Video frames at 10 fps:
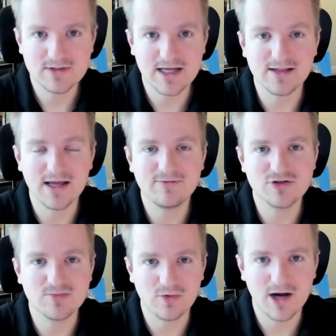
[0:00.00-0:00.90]
that
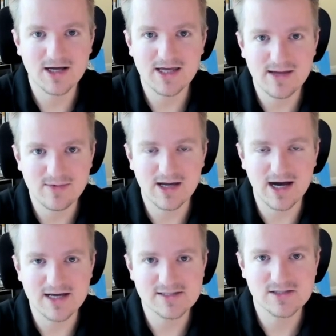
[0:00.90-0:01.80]
leveraged Meraki
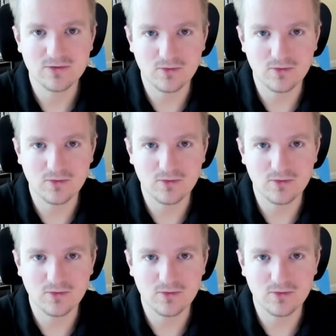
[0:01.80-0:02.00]
APIs,